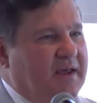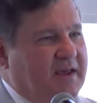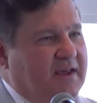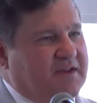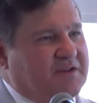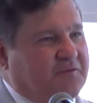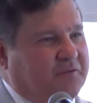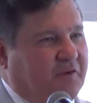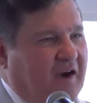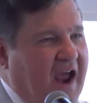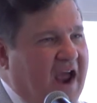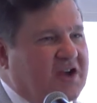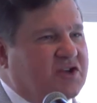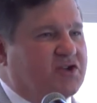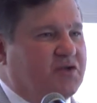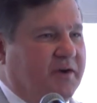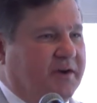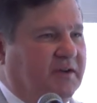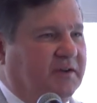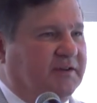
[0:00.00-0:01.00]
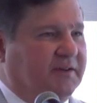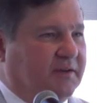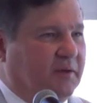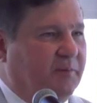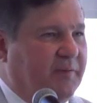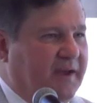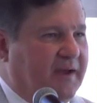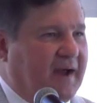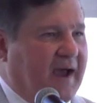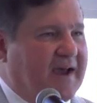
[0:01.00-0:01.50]
is fracturing a little
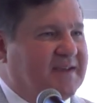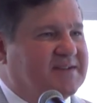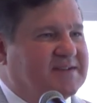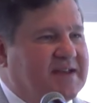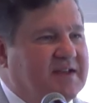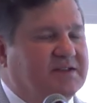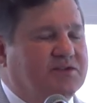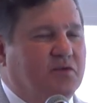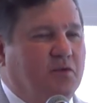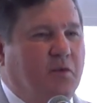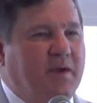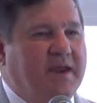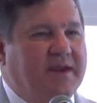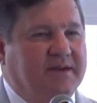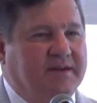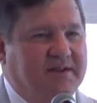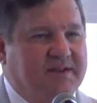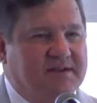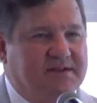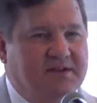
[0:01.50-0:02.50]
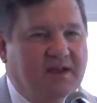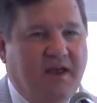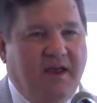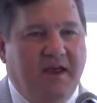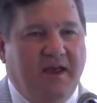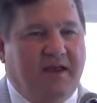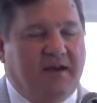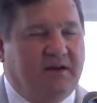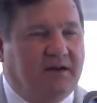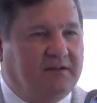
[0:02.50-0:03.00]
bit. I sense weakness.
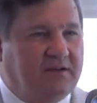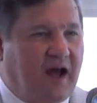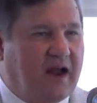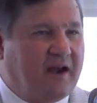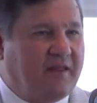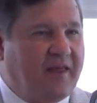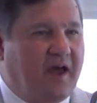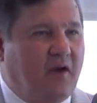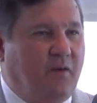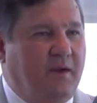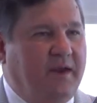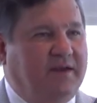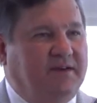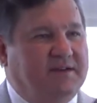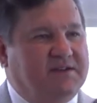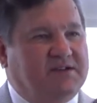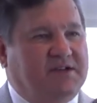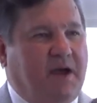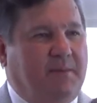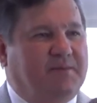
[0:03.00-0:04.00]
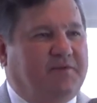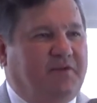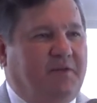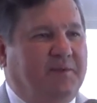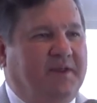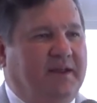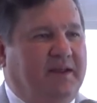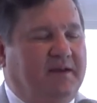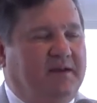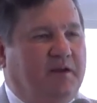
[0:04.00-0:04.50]
And a lot of that weakness comes from
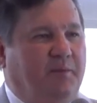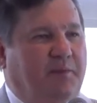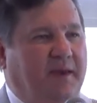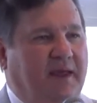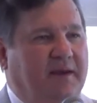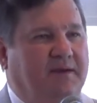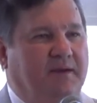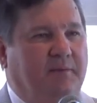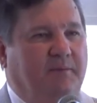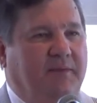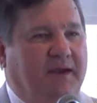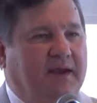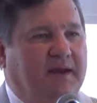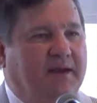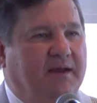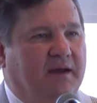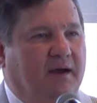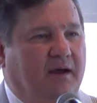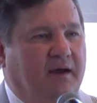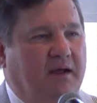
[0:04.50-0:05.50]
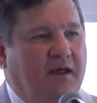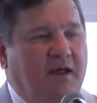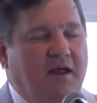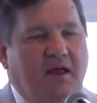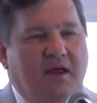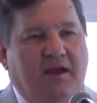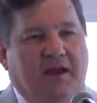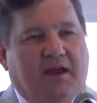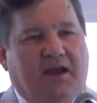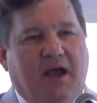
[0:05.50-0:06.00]
the independent media.
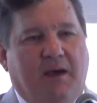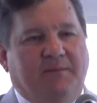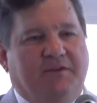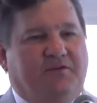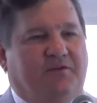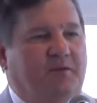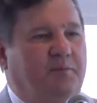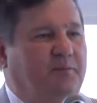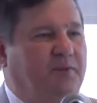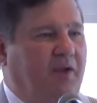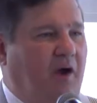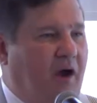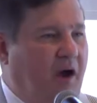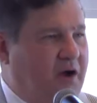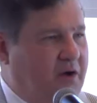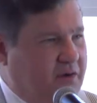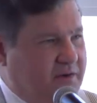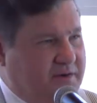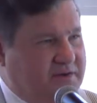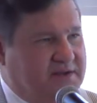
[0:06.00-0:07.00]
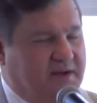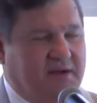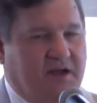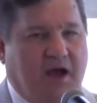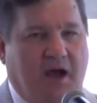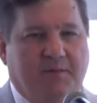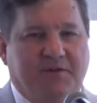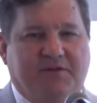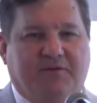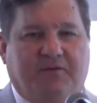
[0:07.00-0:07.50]
It comes from bloggers. It
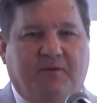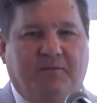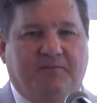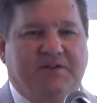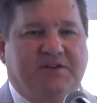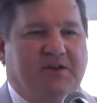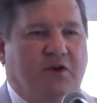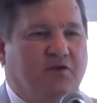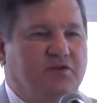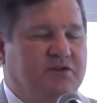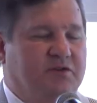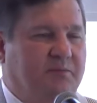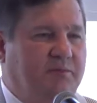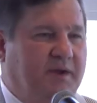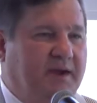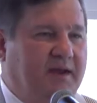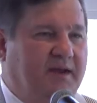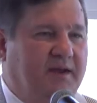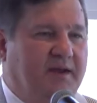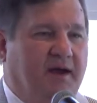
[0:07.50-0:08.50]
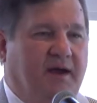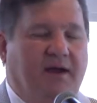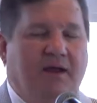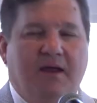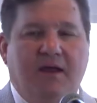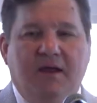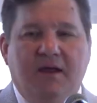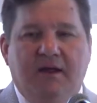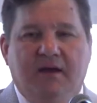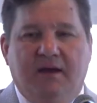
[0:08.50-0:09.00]
comes from social media.
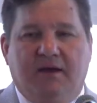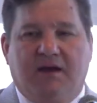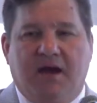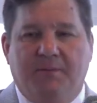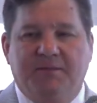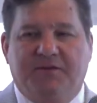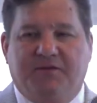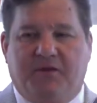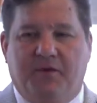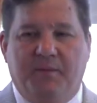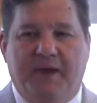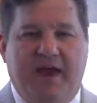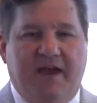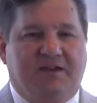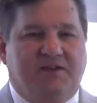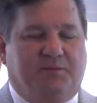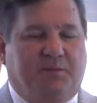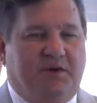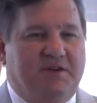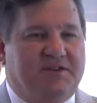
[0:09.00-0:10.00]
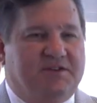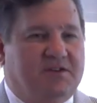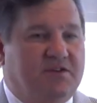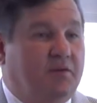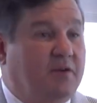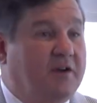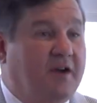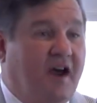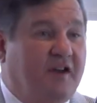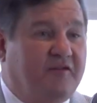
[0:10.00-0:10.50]
It comes from experts
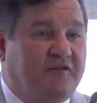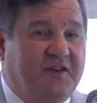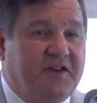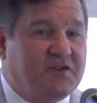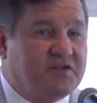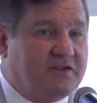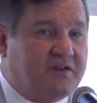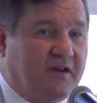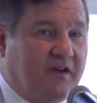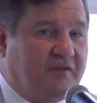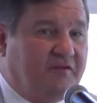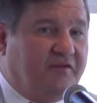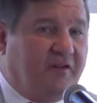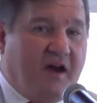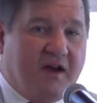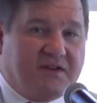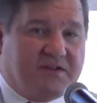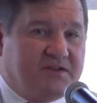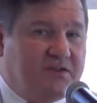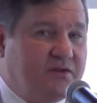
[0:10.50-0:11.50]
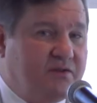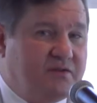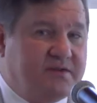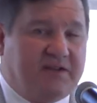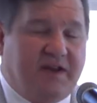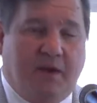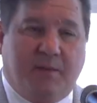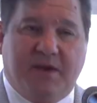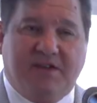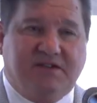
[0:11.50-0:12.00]
who are not featured on Fox News
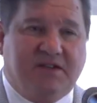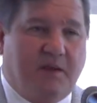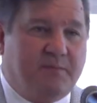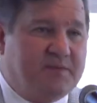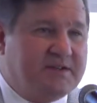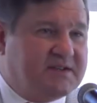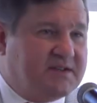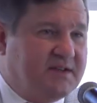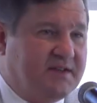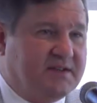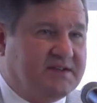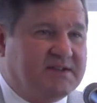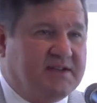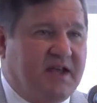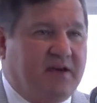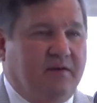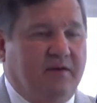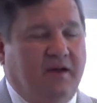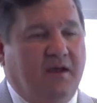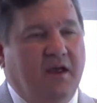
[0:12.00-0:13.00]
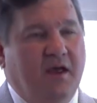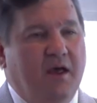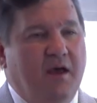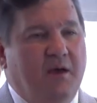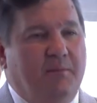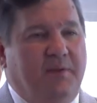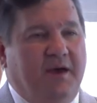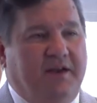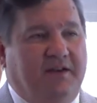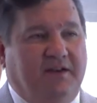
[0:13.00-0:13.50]
and MSNBC, etc.,
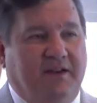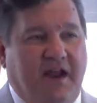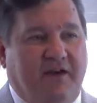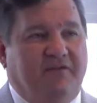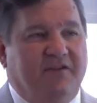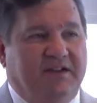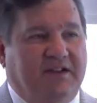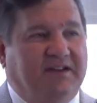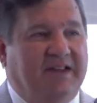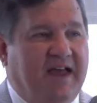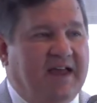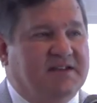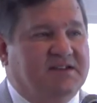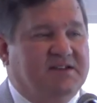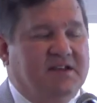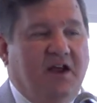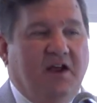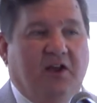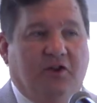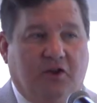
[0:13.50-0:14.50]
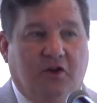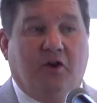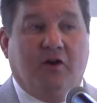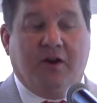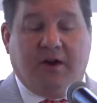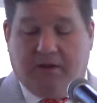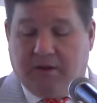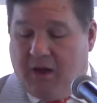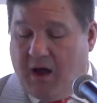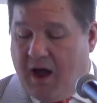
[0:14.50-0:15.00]
but nevertheless learn
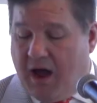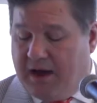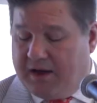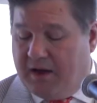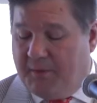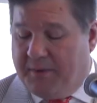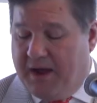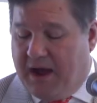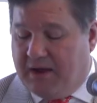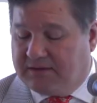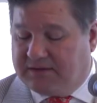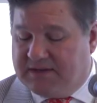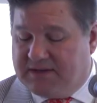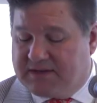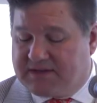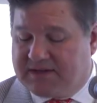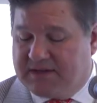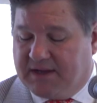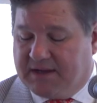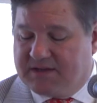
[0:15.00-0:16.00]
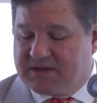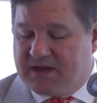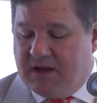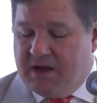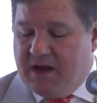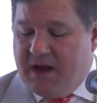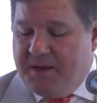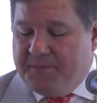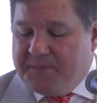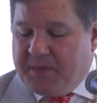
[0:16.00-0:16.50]
a lot about these things.
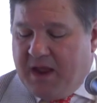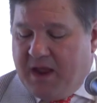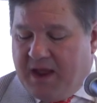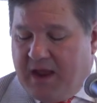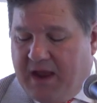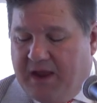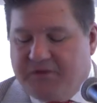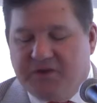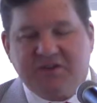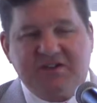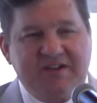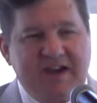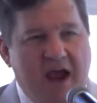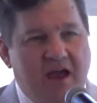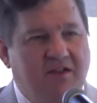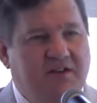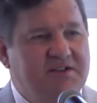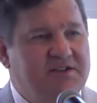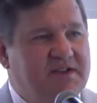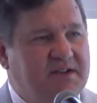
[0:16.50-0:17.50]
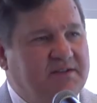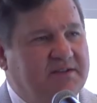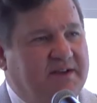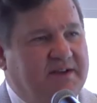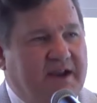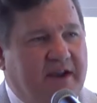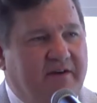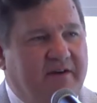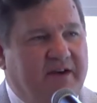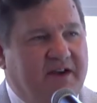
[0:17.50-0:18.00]
And they're challenging the
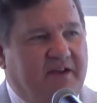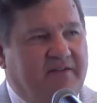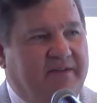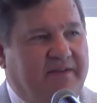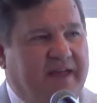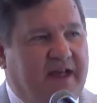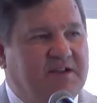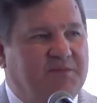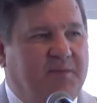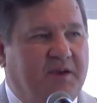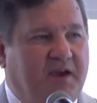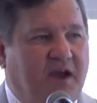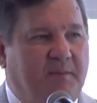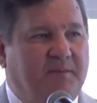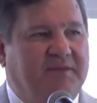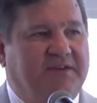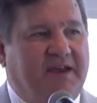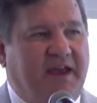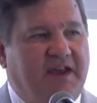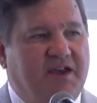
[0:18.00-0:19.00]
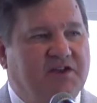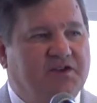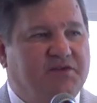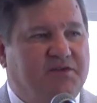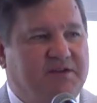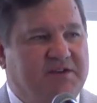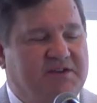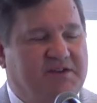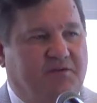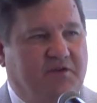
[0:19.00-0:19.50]
narrative, and that's become
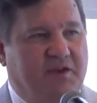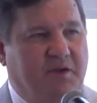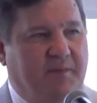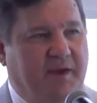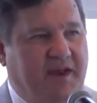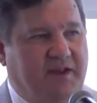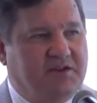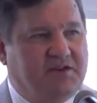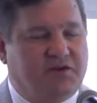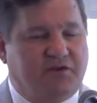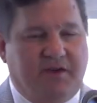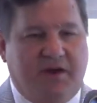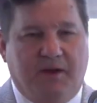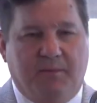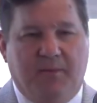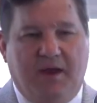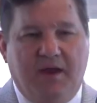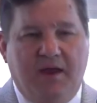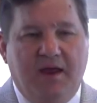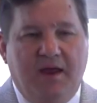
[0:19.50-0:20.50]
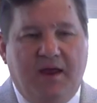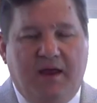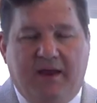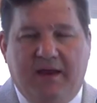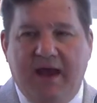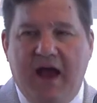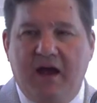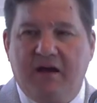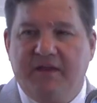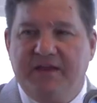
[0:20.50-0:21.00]
dangerous for the mainstream.
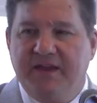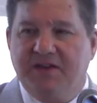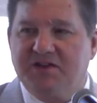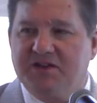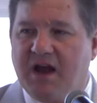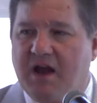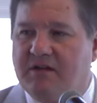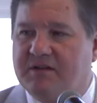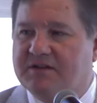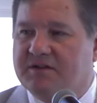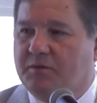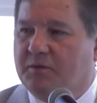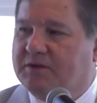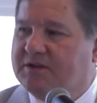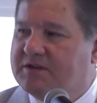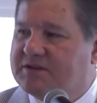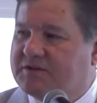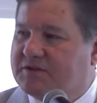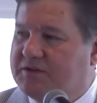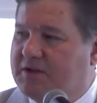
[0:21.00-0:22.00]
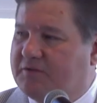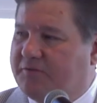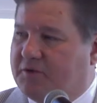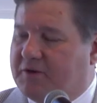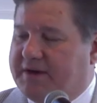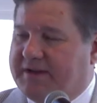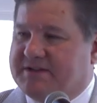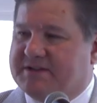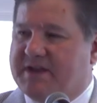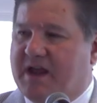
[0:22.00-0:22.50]
And how do they challenge it? Well, let's look for
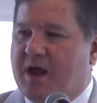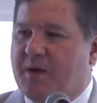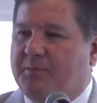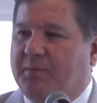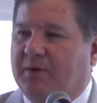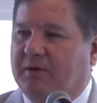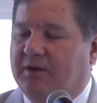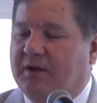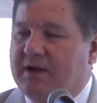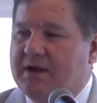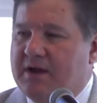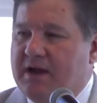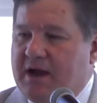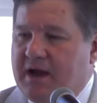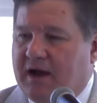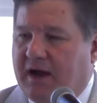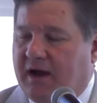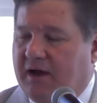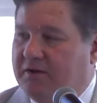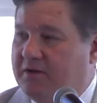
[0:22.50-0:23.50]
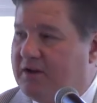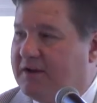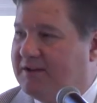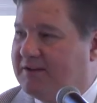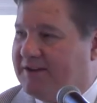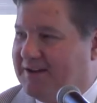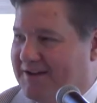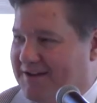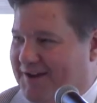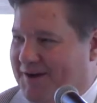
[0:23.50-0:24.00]
an example. Look
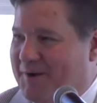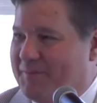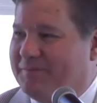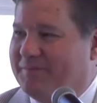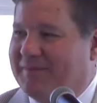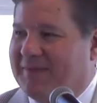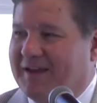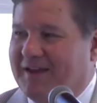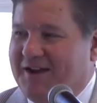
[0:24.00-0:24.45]
at the